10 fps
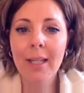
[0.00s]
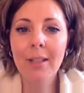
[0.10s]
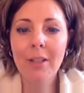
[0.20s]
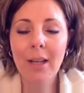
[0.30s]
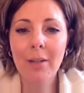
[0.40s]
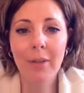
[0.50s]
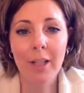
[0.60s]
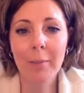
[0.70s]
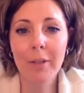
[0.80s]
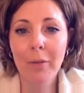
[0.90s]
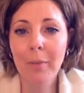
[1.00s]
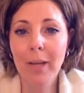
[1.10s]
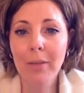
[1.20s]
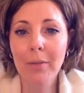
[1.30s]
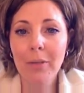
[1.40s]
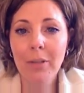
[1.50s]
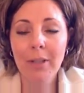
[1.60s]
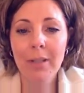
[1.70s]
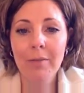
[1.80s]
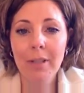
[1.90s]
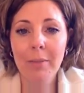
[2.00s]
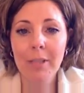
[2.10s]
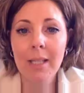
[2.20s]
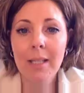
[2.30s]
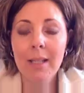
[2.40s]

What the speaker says: in child development, or a master's degree in family